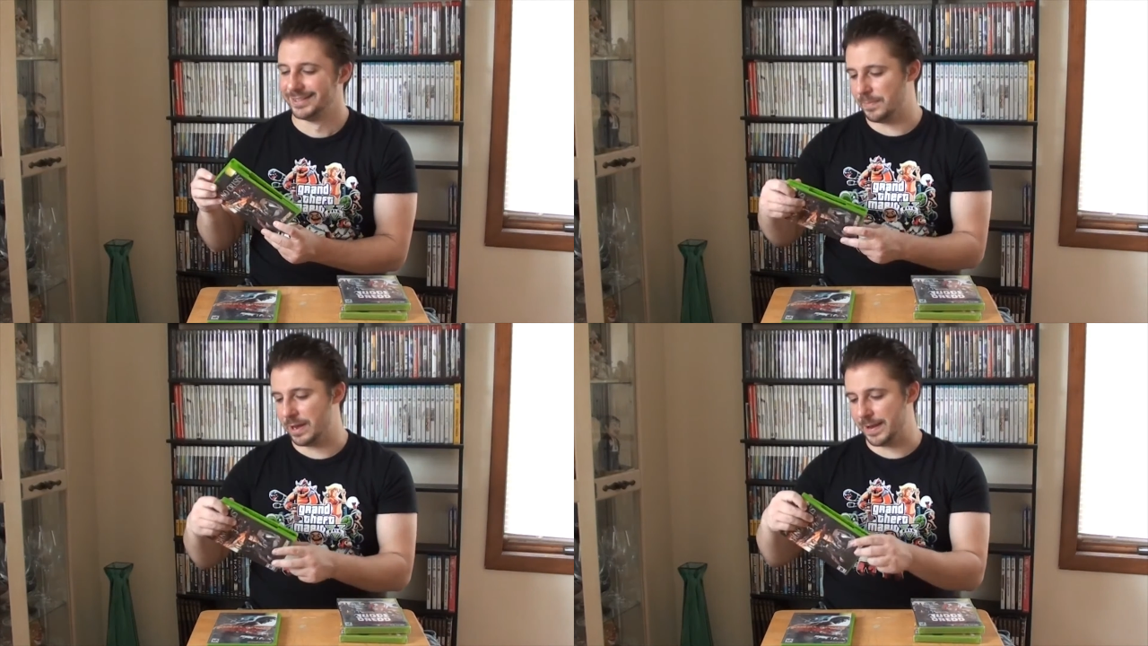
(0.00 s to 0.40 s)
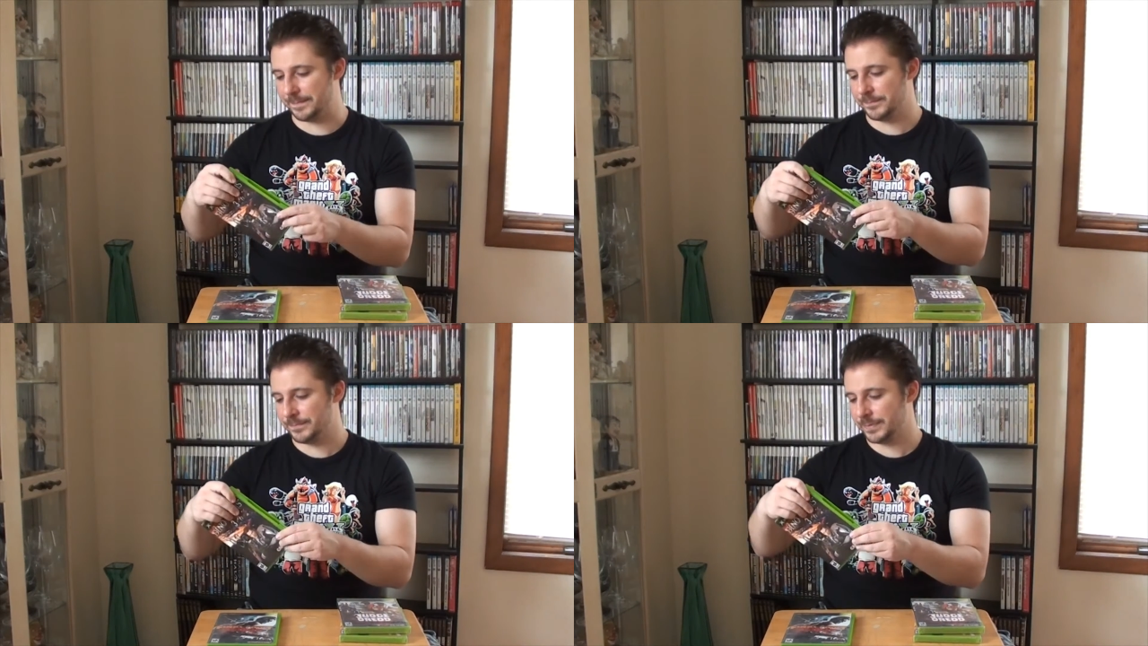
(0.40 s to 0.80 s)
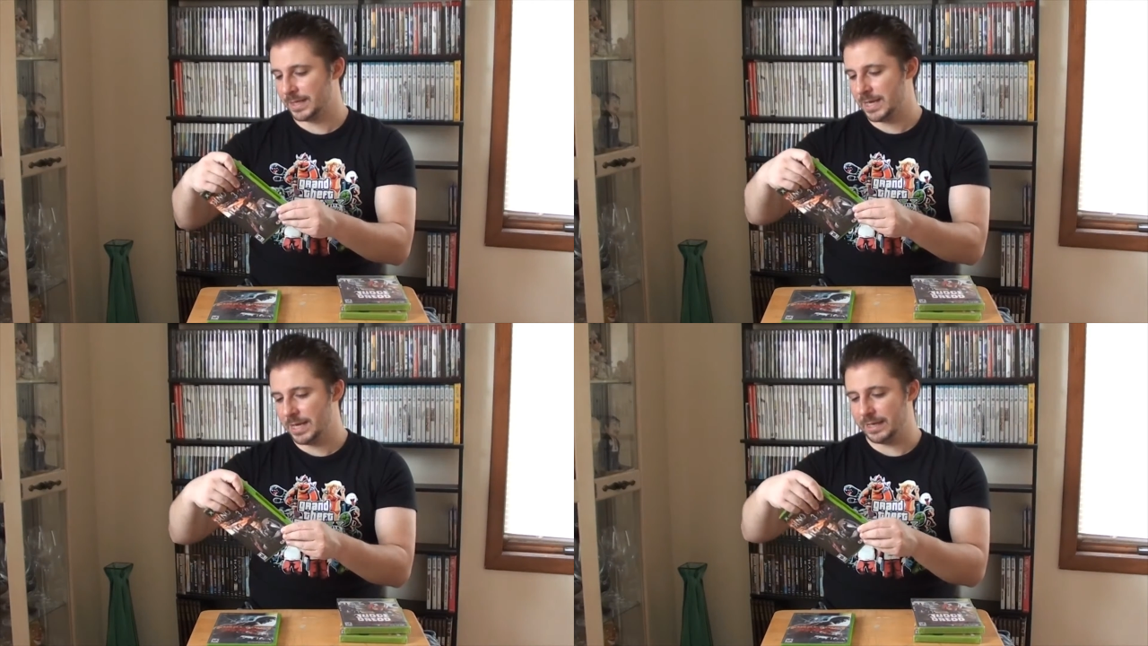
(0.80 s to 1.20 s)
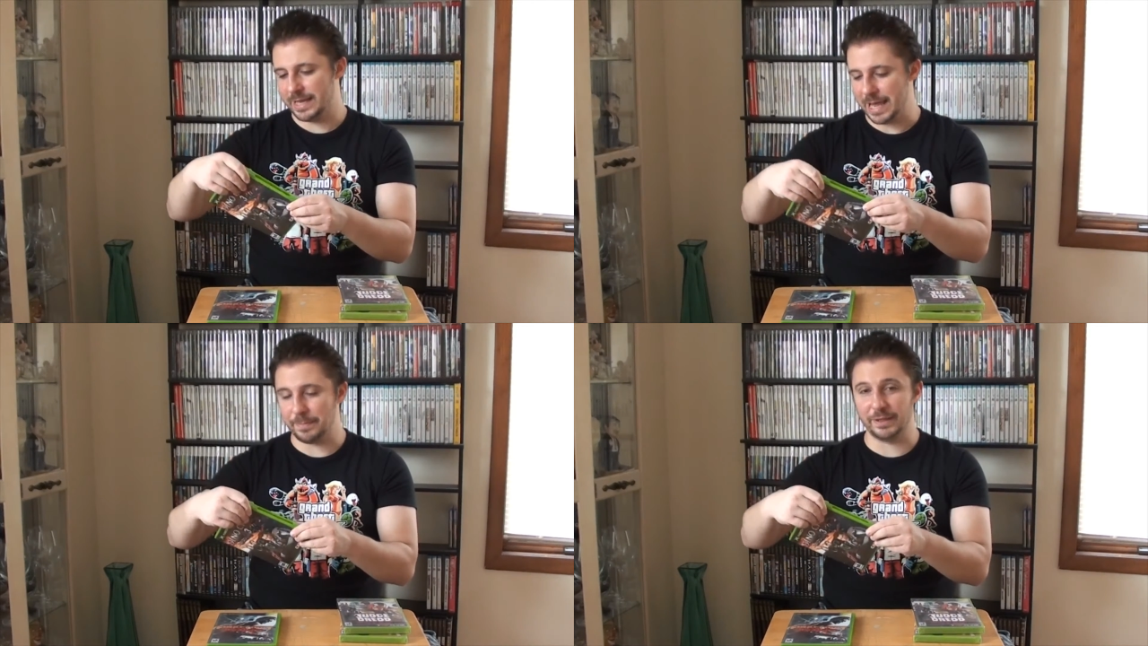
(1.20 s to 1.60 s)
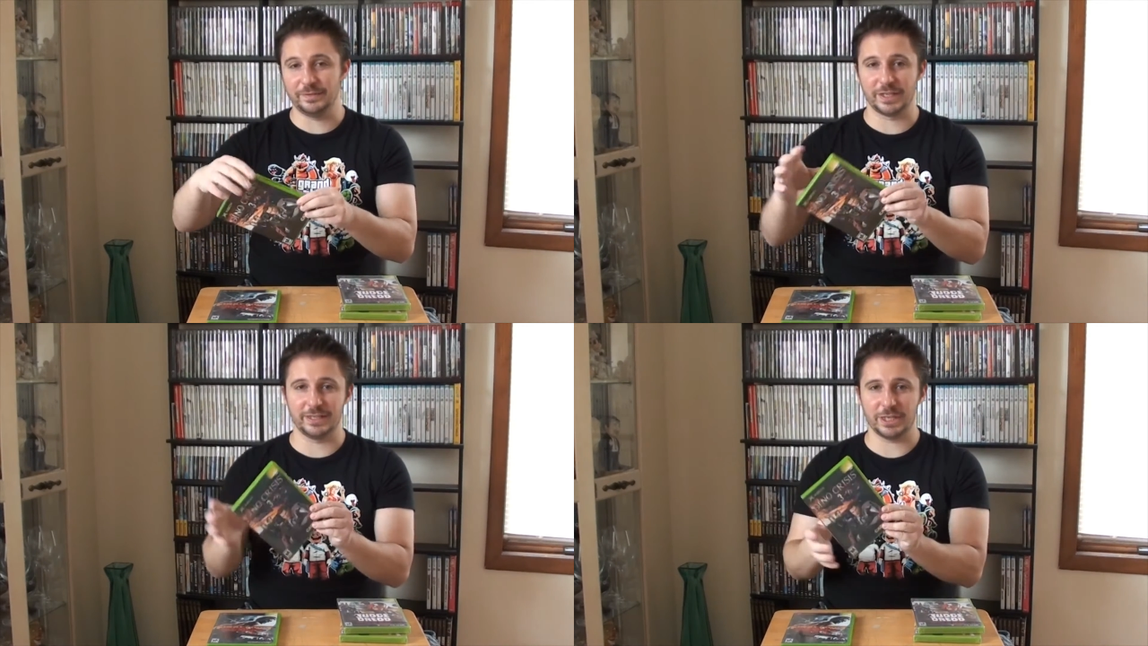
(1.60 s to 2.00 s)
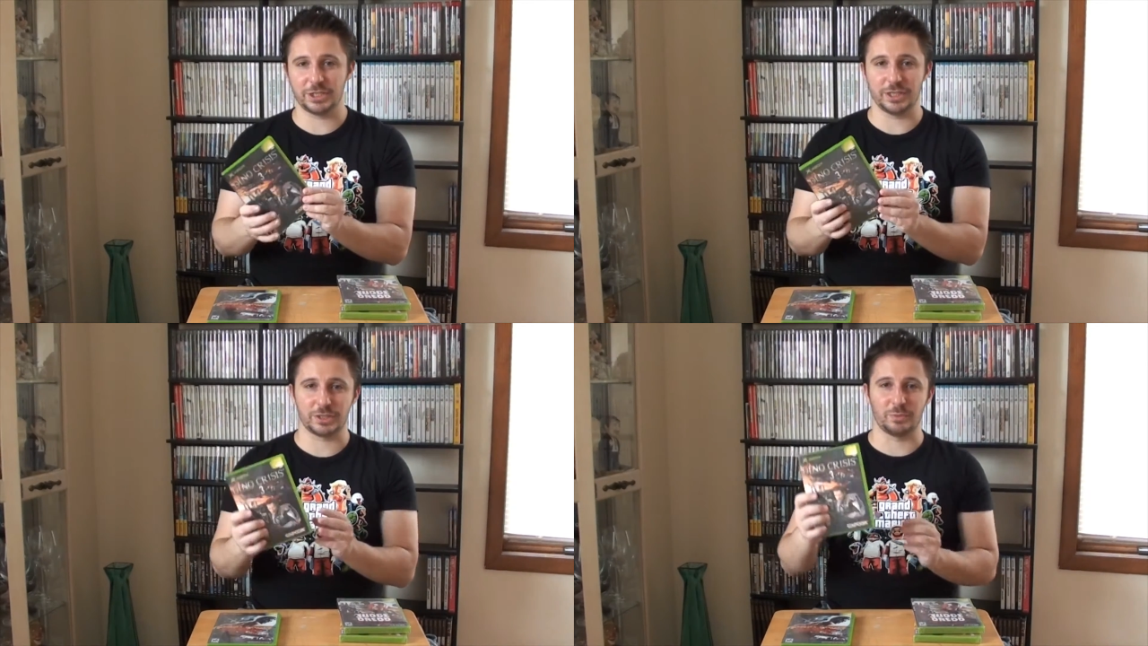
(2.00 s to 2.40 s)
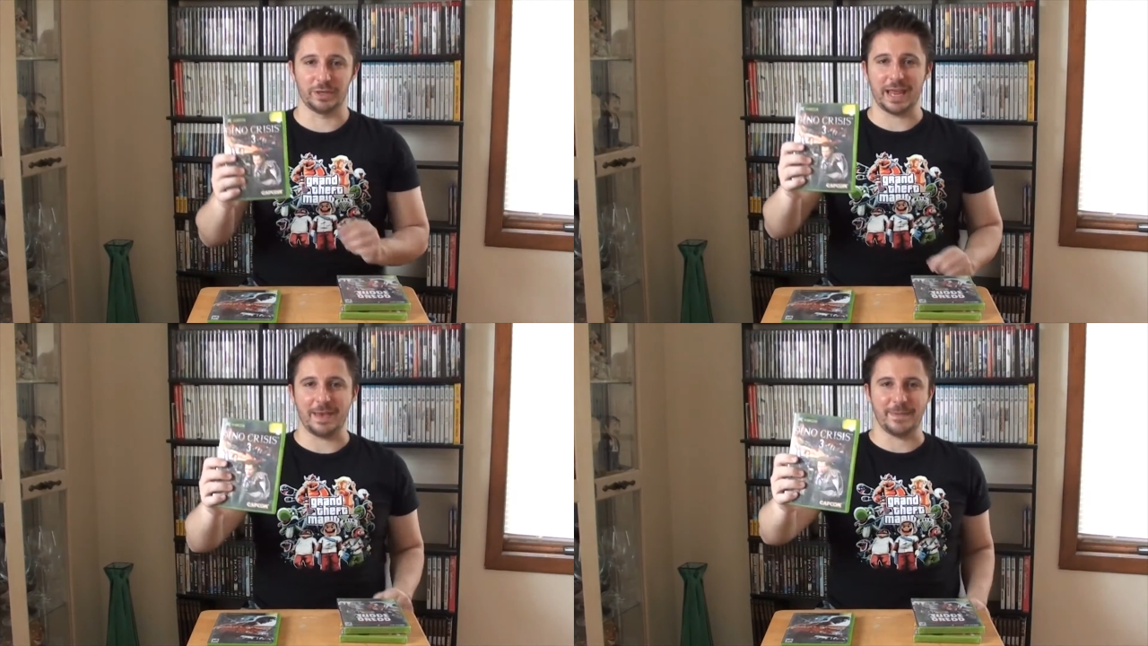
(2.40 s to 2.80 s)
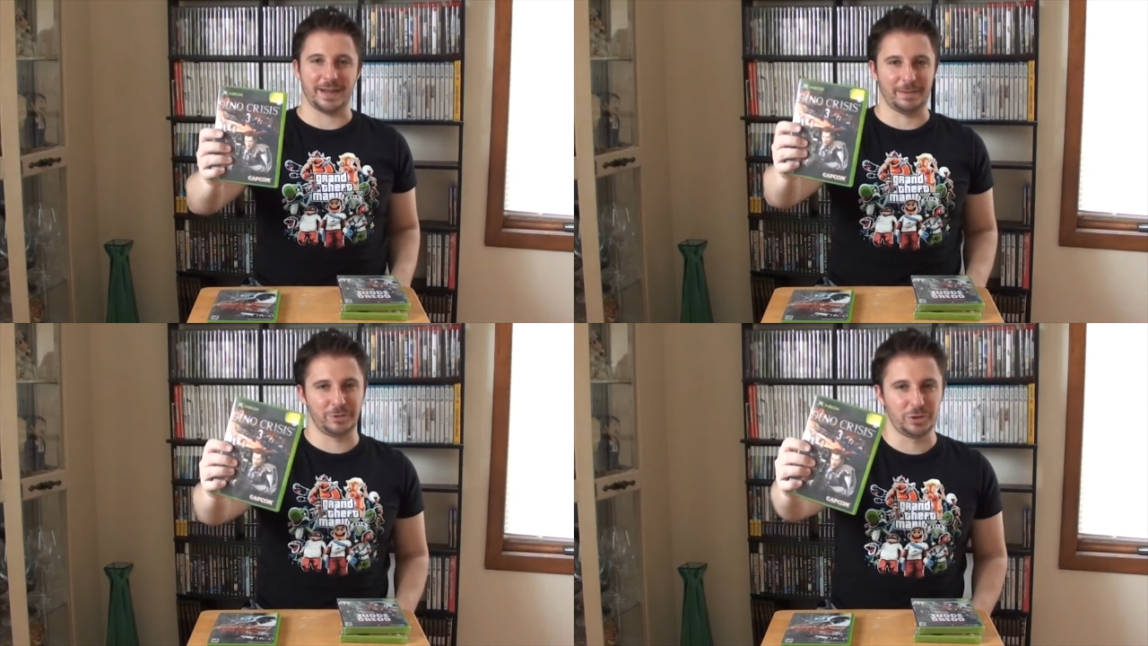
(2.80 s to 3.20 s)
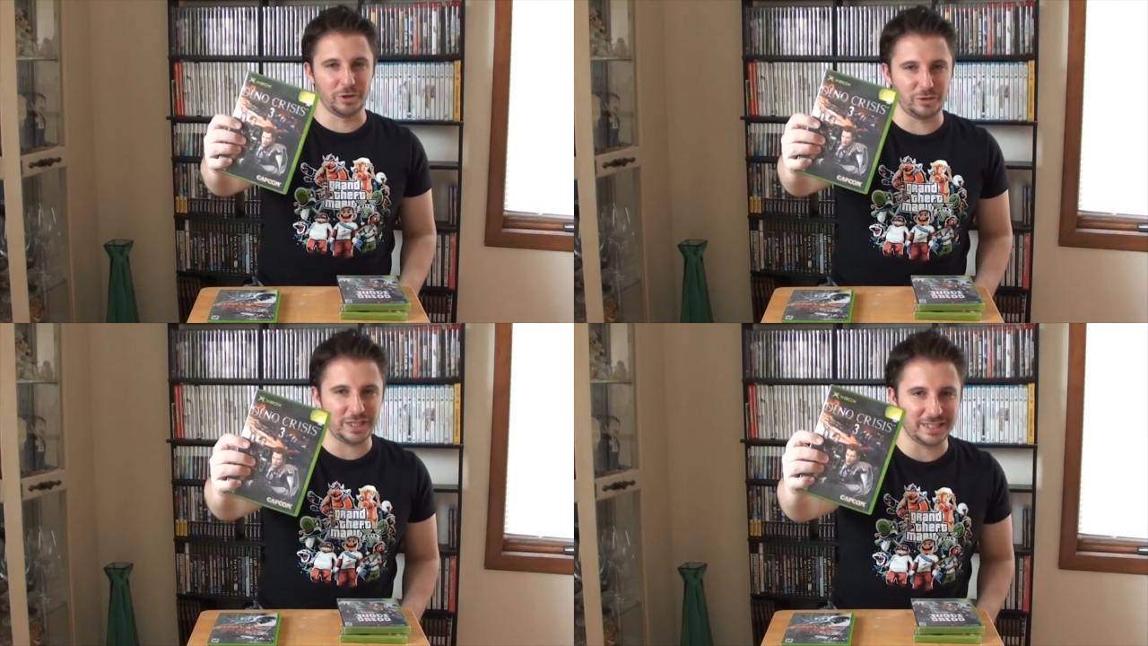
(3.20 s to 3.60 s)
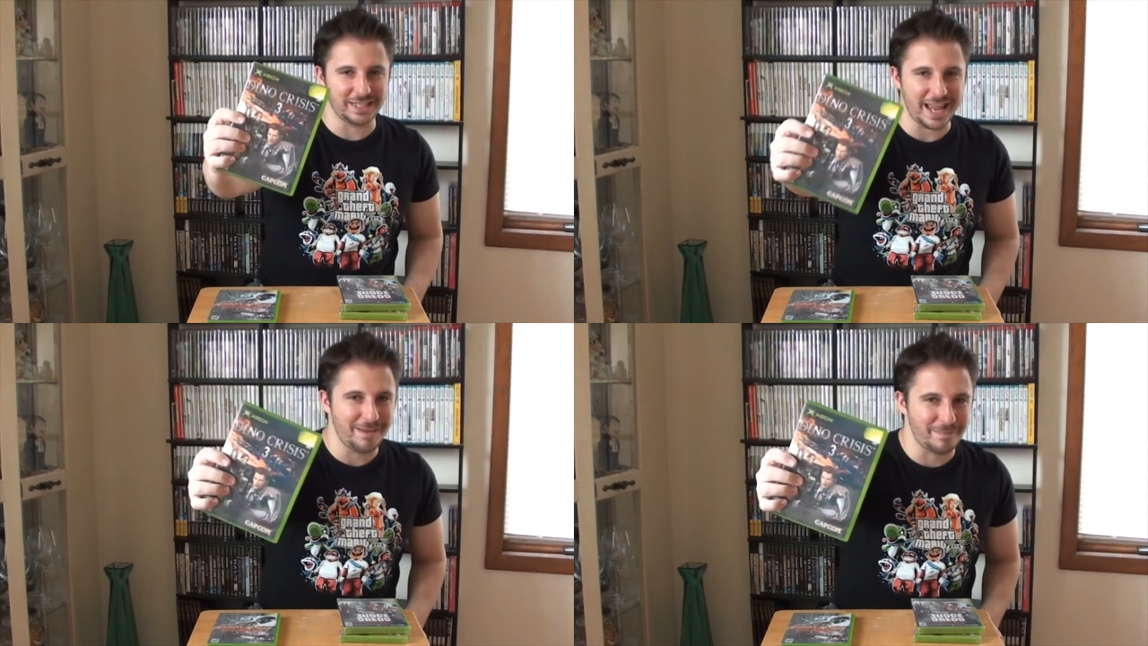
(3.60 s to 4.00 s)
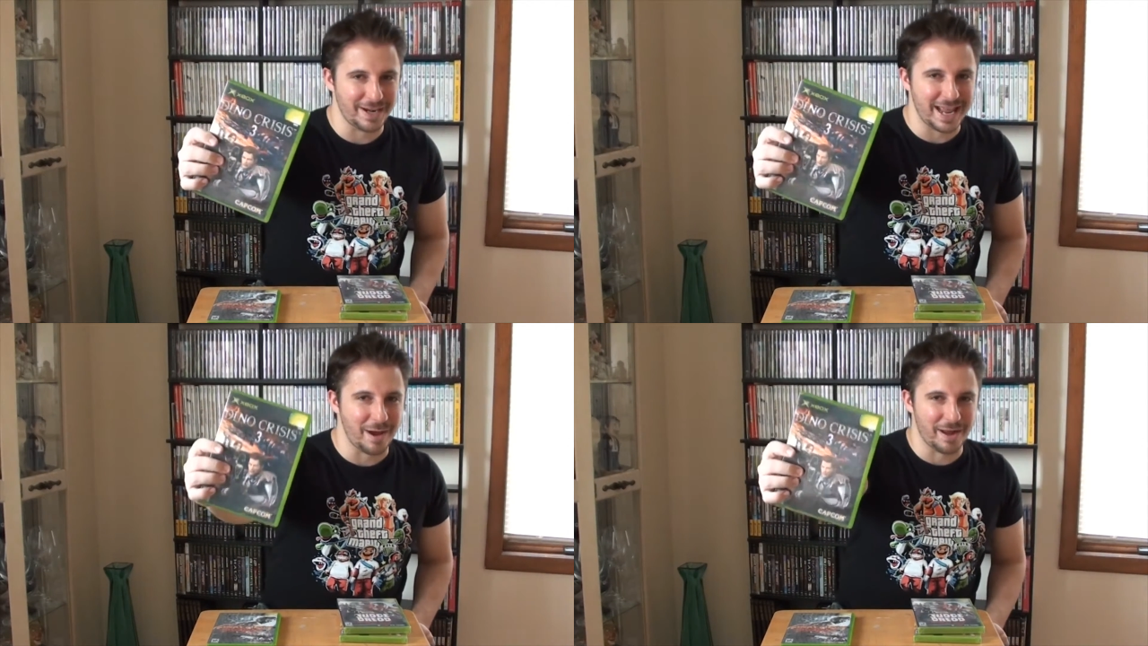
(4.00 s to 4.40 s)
But can't believe the condition this one came in, and I'm sure you've seen the name by now.